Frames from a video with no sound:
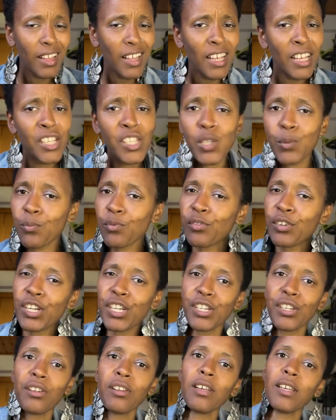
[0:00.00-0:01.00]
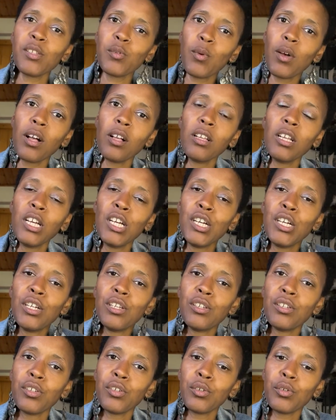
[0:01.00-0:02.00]
inspiration as well
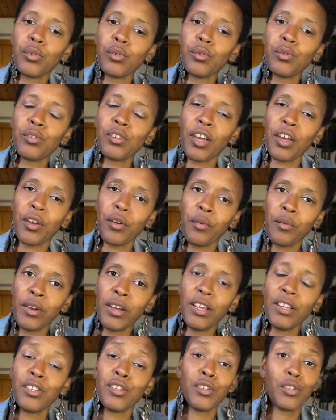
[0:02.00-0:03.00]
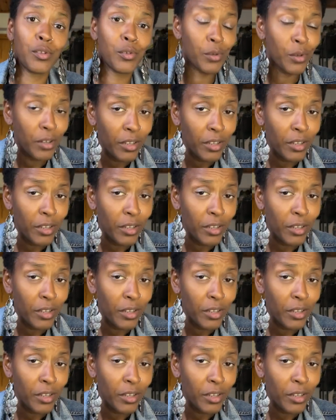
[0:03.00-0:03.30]
to decorate your